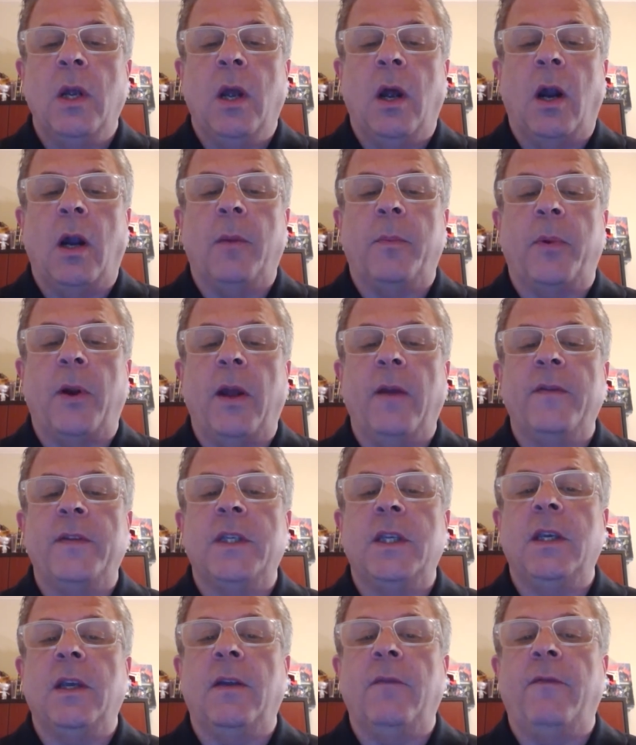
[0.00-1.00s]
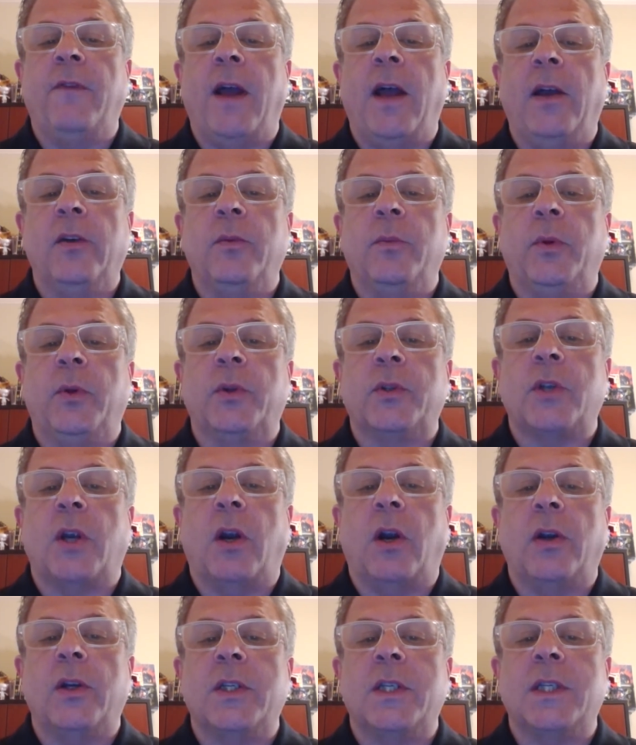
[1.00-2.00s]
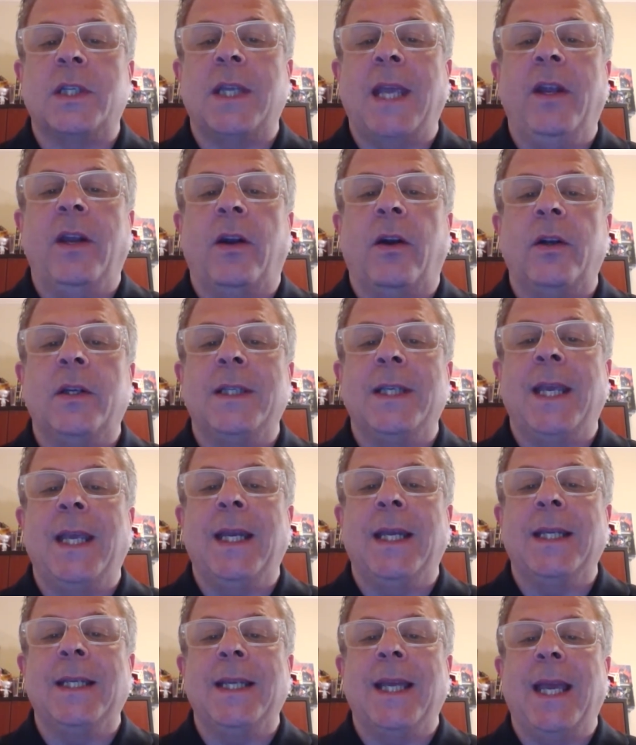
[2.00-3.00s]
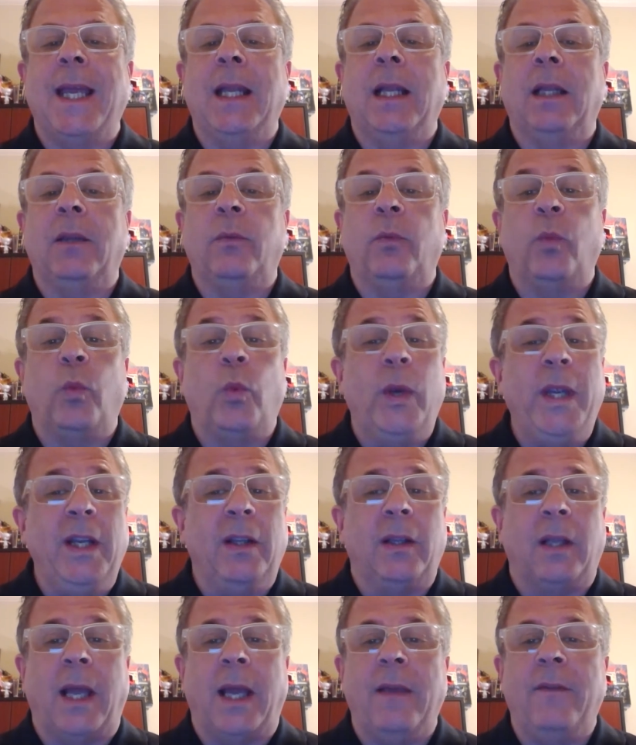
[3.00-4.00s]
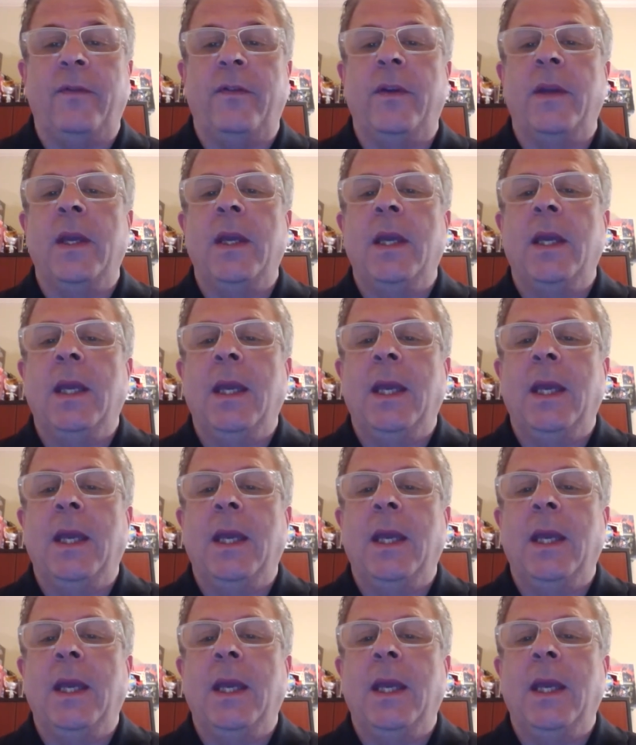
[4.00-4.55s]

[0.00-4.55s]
our privacy and valuables are safe in our day-to-day real life.